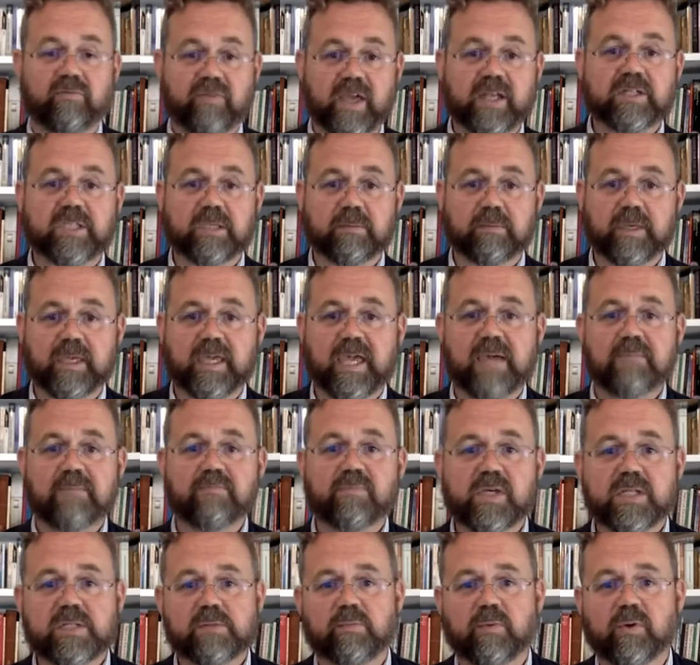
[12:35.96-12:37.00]
eventually became
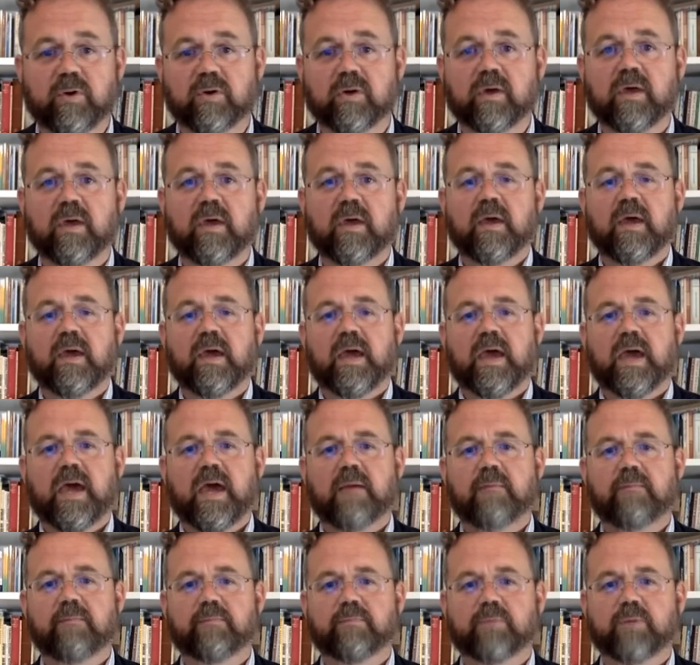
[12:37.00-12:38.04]
this book,
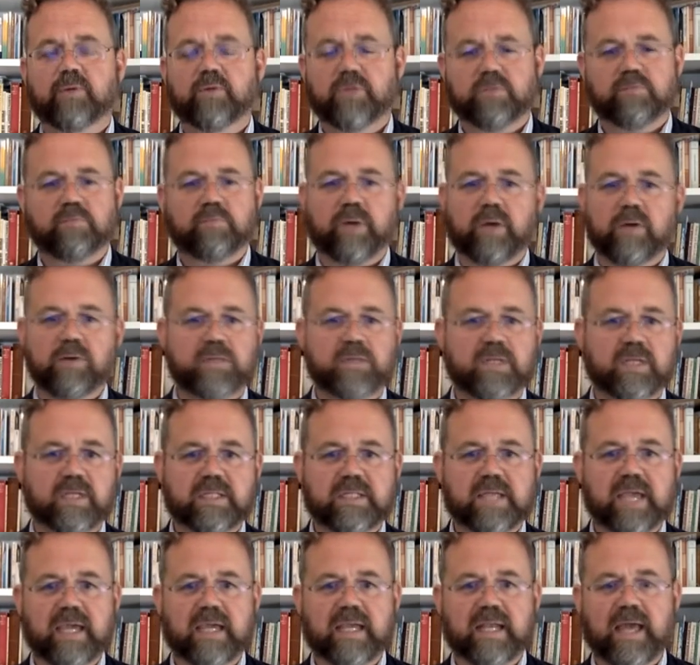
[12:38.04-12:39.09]
um, you know, just browsing
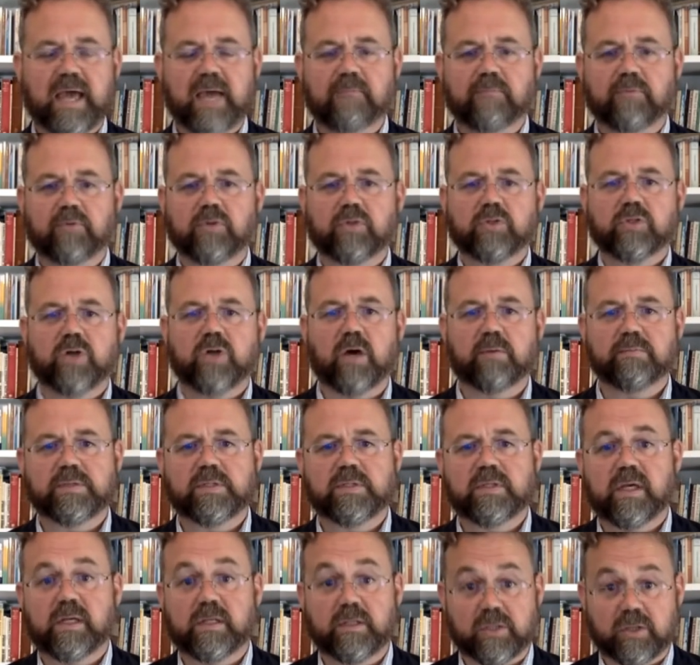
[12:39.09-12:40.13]
second-hand
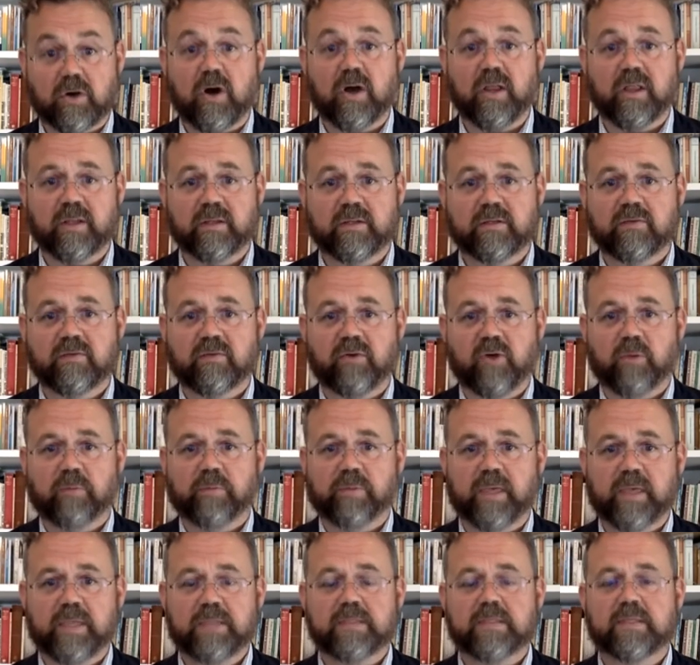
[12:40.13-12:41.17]
bookshops in Scotland of all
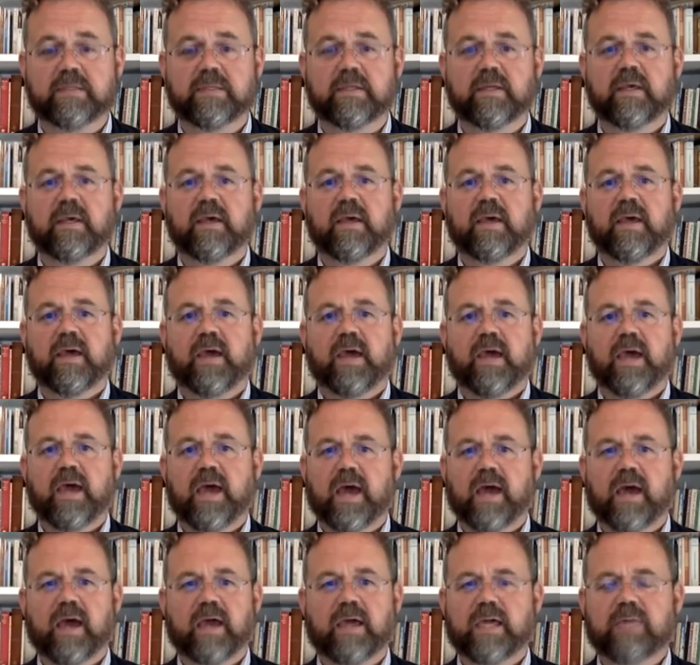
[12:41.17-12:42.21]
places, uh,
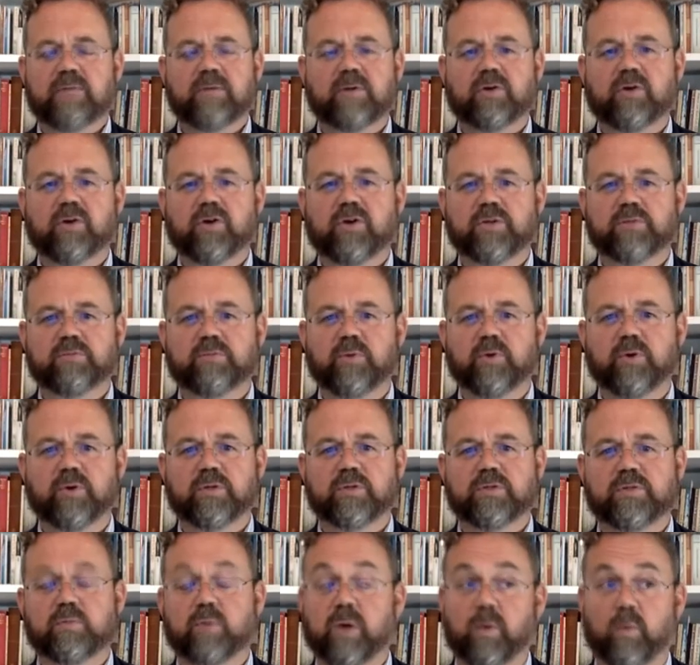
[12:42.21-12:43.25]
I, I, came across
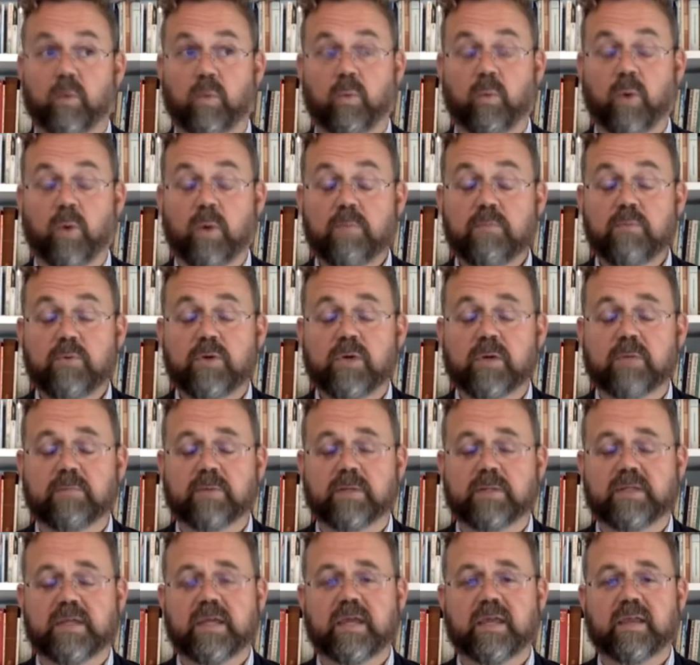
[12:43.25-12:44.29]
books, well, one book in
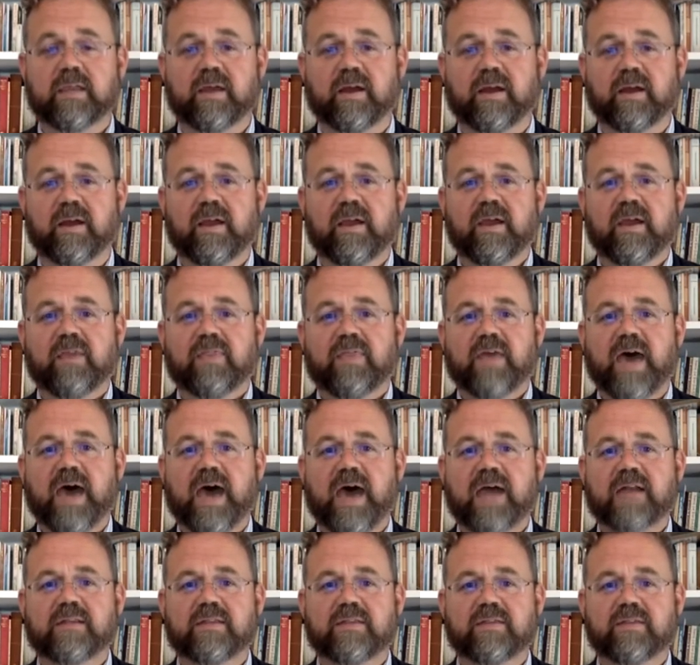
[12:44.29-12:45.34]
particular that
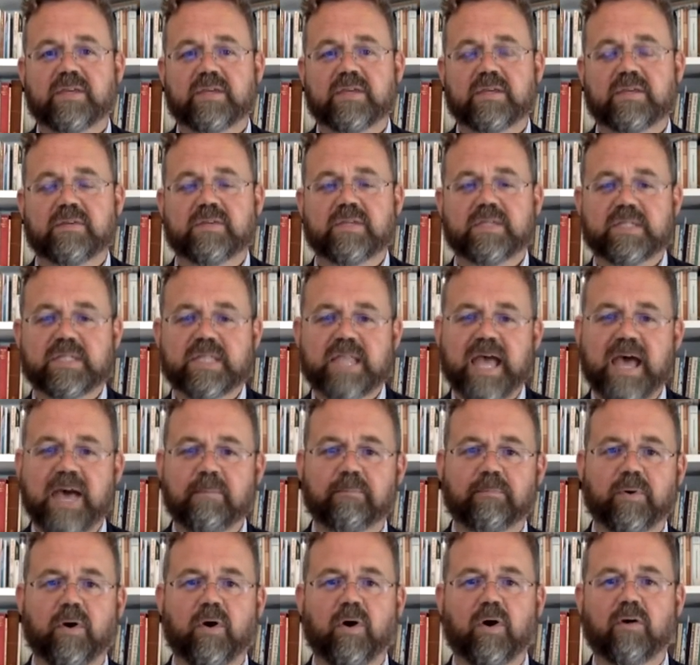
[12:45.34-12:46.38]
had the, the
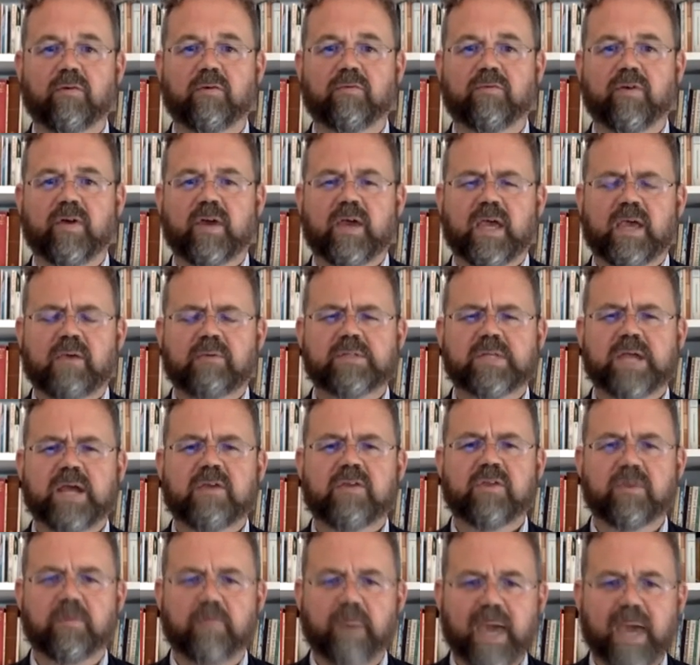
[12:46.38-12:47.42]
stamp of it was
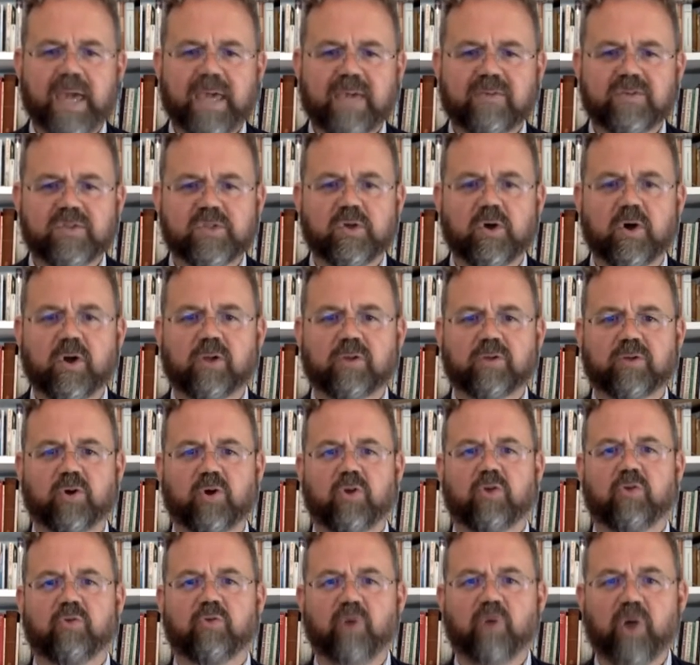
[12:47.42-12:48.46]
either the Bank of Scotland
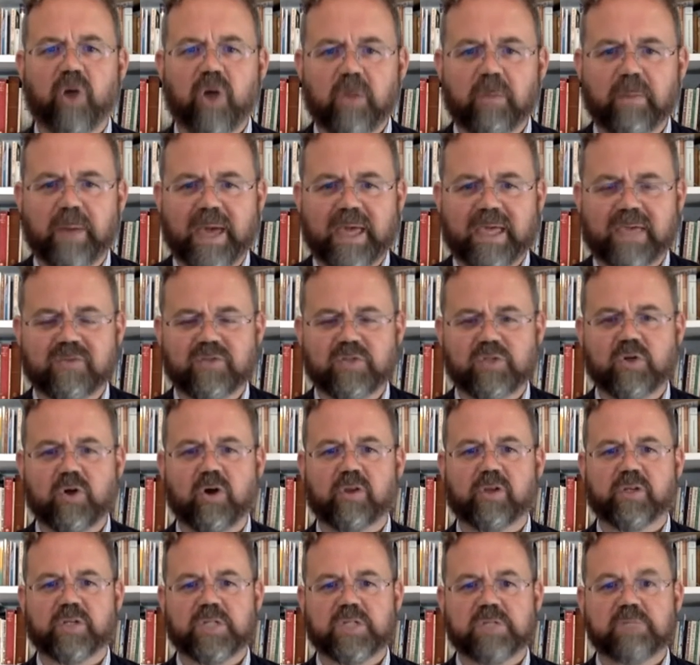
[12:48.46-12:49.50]
or the Royal Bank of
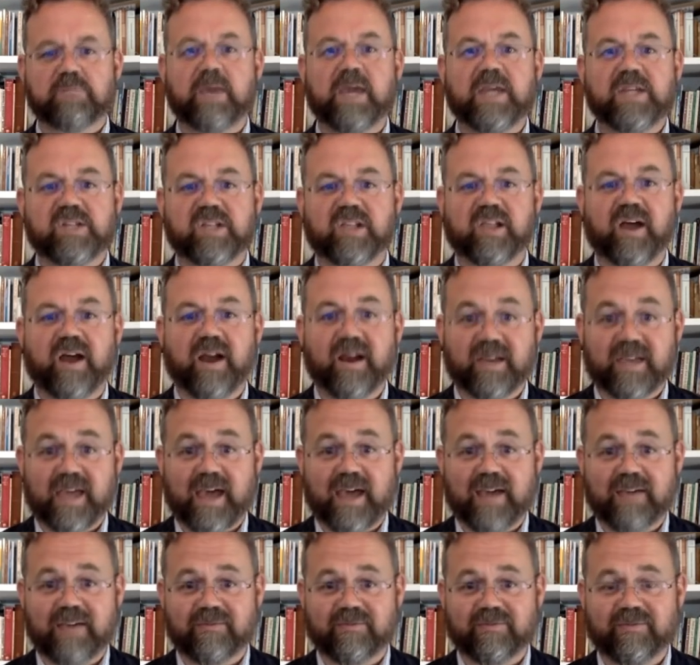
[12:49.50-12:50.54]
Scotland Special
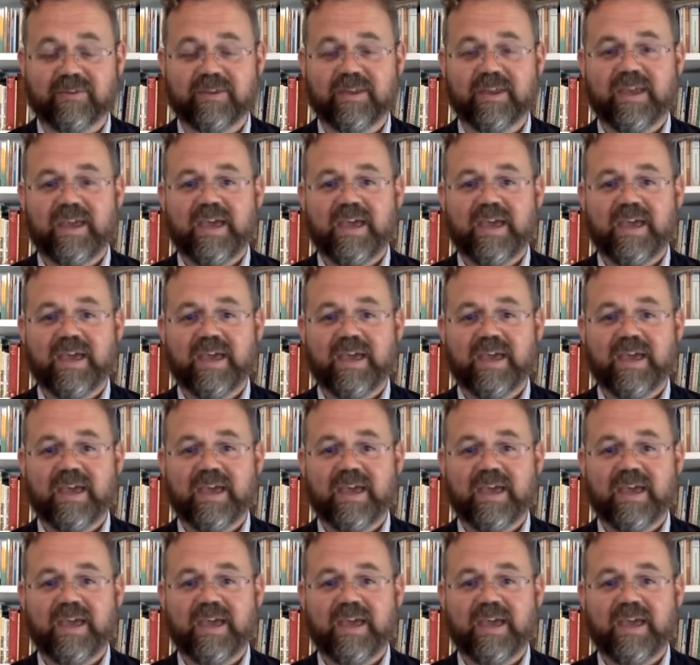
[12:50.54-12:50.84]
Archive.